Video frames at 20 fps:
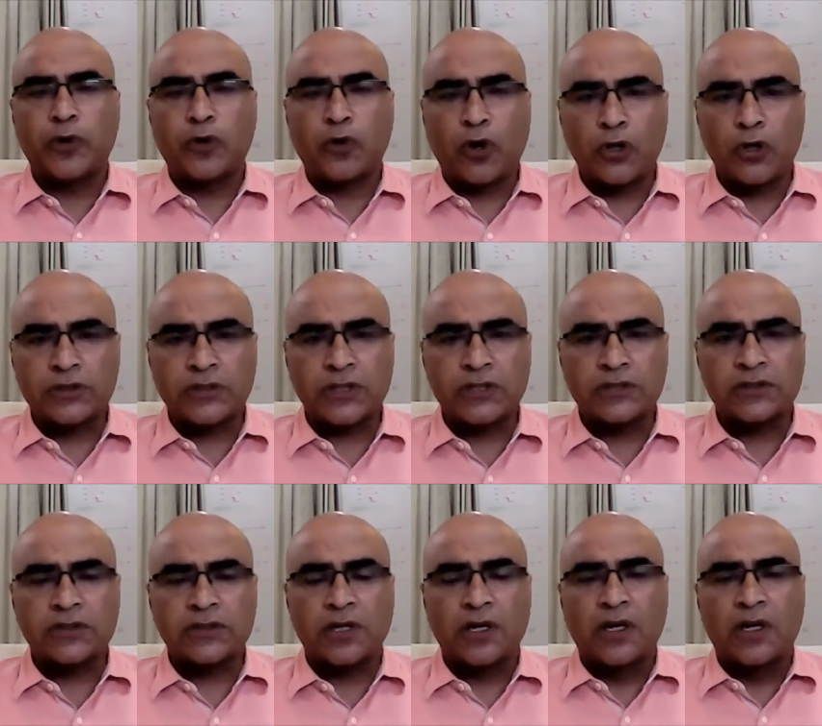
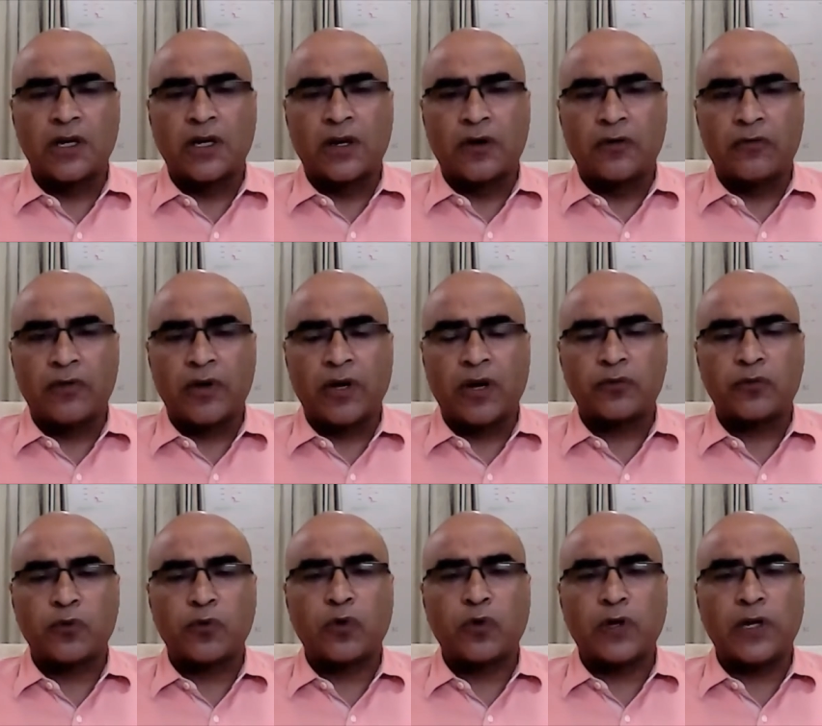cautious. We have
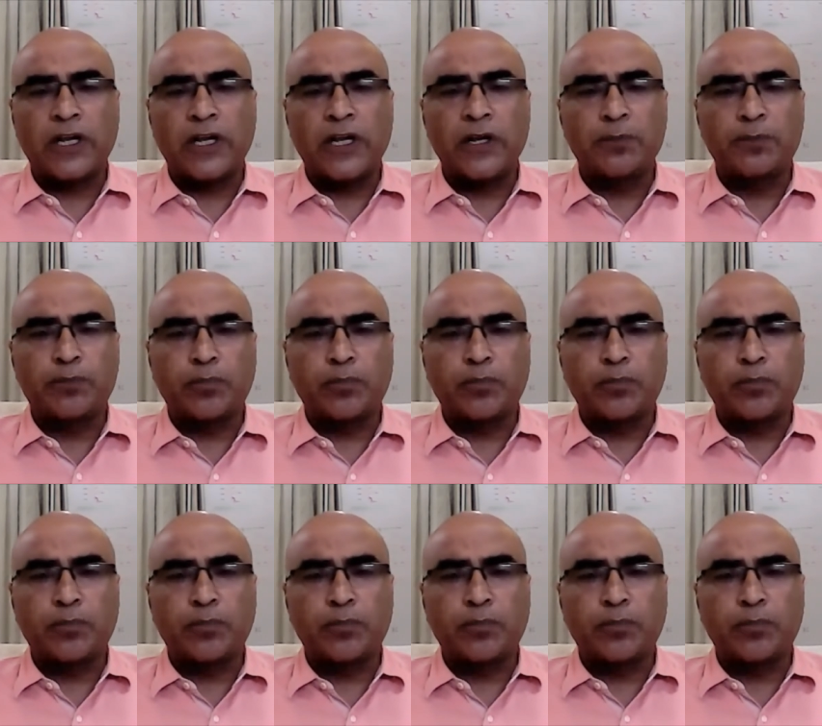to clean